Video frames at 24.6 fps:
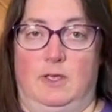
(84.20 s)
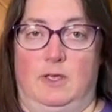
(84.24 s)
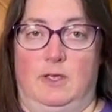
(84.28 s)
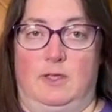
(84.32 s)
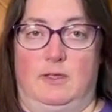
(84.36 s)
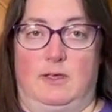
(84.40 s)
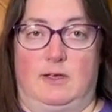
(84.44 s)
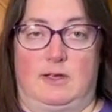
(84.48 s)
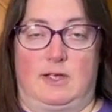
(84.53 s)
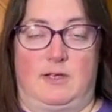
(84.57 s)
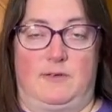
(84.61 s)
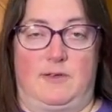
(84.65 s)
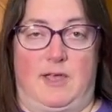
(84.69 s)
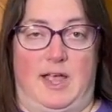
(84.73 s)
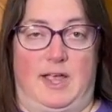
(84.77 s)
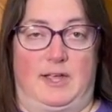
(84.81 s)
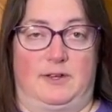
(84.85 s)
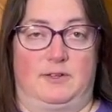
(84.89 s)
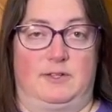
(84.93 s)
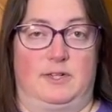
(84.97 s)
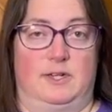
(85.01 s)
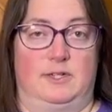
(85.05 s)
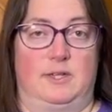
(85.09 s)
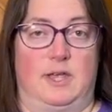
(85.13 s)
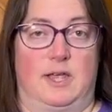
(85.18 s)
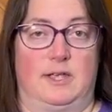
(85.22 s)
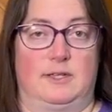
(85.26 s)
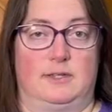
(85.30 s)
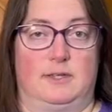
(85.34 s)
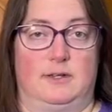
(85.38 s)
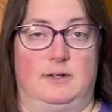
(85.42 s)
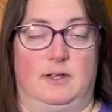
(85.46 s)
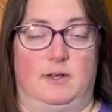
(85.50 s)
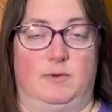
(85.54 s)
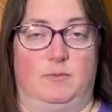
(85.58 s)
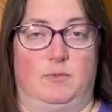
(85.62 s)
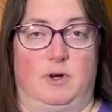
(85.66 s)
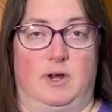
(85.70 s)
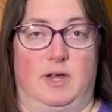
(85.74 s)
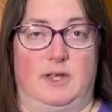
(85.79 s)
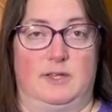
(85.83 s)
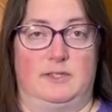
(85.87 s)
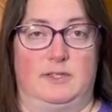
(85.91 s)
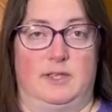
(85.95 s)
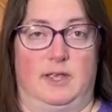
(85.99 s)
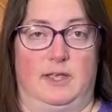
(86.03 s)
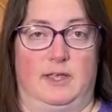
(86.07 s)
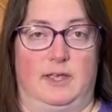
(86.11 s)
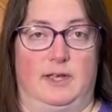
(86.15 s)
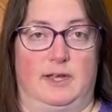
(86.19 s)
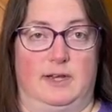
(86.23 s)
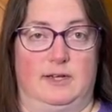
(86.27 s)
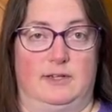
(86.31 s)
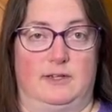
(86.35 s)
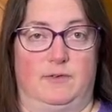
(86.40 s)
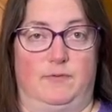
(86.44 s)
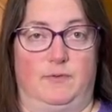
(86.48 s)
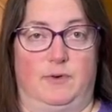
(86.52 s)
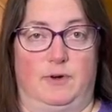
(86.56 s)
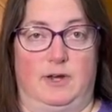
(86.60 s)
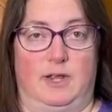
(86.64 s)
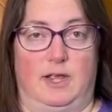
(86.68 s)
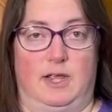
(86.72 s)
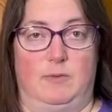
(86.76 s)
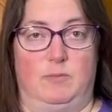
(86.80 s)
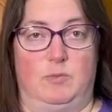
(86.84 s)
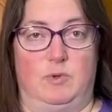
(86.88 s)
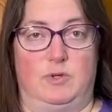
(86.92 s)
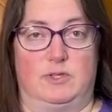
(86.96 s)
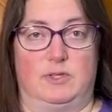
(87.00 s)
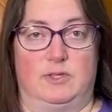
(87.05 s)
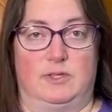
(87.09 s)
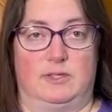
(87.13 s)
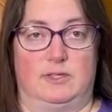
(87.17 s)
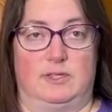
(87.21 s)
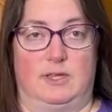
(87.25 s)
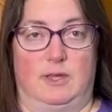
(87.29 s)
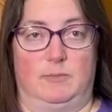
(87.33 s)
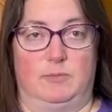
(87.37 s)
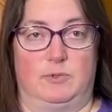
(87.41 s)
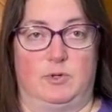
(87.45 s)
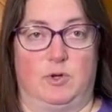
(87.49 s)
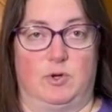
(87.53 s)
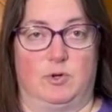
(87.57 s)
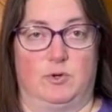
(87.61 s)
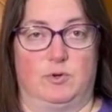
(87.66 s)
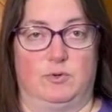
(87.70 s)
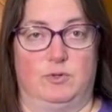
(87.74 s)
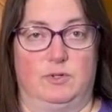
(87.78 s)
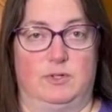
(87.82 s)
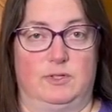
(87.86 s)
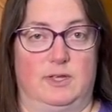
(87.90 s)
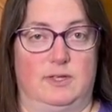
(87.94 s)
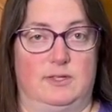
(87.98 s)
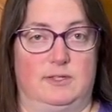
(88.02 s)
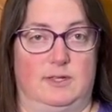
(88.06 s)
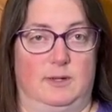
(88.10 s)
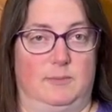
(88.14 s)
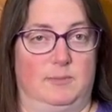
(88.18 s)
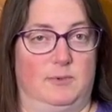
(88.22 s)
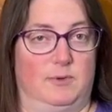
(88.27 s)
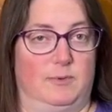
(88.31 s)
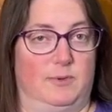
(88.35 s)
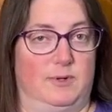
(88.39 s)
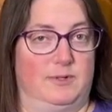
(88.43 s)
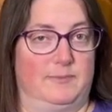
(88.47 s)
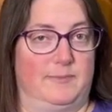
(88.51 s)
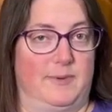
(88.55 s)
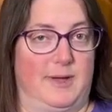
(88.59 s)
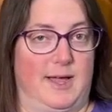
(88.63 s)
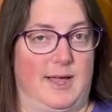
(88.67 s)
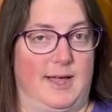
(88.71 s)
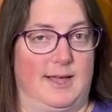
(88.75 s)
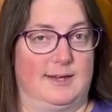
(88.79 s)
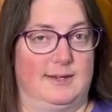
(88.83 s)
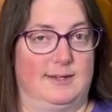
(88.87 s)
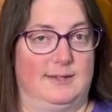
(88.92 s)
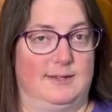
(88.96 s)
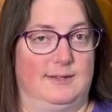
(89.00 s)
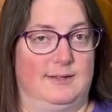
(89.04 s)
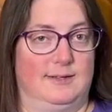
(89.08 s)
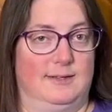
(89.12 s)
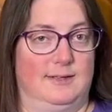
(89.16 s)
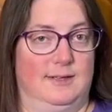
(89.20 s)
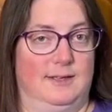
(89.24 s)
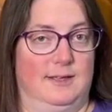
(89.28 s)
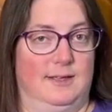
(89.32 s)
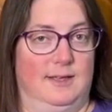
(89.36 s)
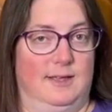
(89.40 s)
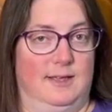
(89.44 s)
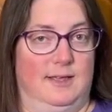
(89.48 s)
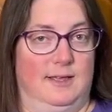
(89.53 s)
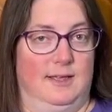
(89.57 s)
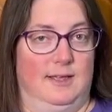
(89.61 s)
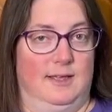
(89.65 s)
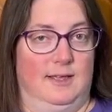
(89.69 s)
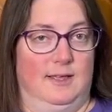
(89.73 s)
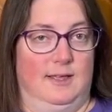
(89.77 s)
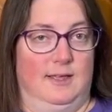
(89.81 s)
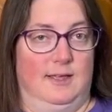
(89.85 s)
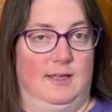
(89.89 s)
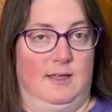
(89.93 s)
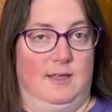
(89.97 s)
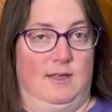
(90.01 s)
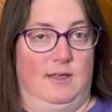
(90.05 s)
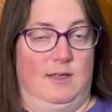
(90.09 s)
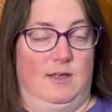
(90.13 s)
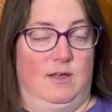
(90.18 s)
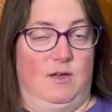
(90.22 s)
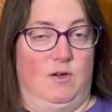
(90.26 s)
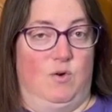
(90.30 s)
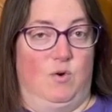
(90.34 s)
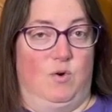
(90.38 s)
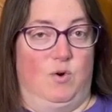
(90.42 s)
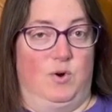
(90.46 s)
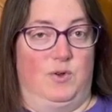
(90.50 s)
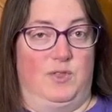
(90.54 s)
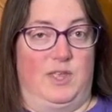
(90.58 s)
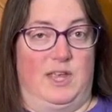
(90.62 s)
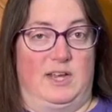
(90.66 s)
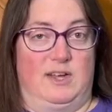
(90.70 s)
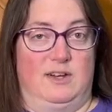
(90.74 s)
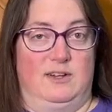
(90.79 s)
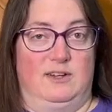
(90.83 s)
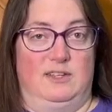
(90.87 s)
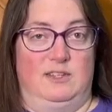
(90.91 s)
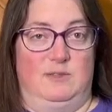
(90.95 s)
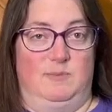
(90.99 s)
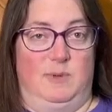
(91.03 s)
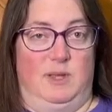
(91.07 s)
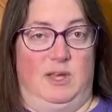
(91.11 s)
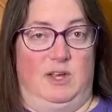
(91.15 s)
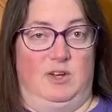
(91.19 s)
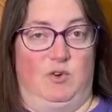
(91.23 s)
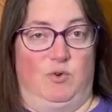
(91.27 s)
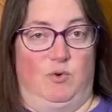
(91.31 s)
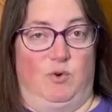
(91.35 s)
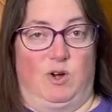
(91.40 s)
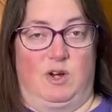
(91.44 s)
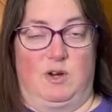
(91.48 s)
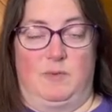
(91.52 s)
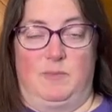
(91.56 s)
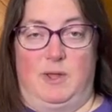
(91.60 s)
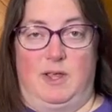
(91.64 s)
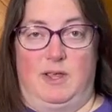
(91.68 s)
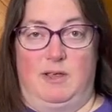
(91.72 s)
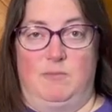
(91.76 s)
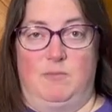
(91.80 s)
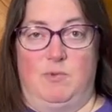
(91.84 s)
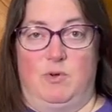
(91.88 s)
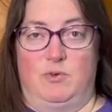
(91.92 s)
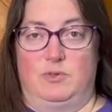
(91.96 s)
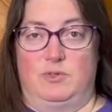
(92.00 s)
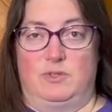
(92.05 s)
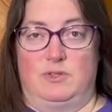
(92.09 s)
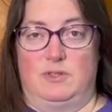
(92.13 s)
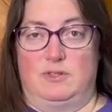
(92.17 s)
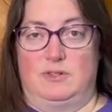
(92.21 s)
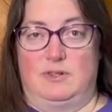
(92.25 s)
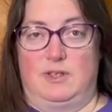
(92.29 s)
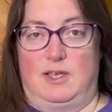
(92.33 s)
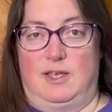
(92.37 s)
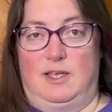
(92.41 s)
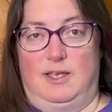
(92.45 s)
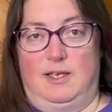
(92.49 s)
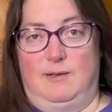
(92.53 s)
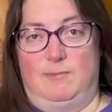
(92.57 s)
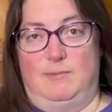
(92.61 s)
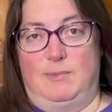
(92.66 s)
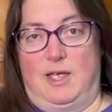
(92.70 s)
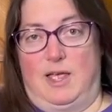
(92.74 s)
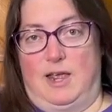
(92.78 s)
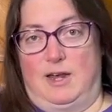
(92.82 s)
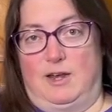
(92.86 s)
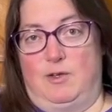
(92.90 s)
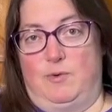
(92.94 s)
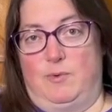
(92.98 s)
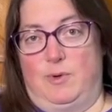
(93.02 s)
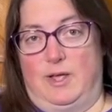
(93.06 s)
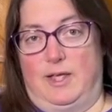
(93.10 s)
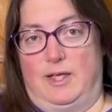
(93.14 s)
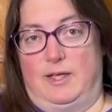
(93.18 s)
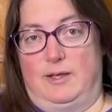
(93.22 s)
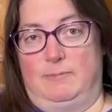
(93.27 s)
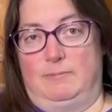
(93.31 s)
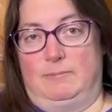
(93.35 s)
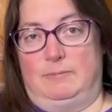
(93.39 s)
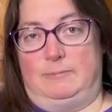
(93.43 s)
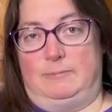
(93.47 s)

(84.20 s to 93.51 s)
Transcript: Like I've actually tested it where I say like a different name using the same tone and they seem to respond. Or they could just be ignoring me most of the time anyway.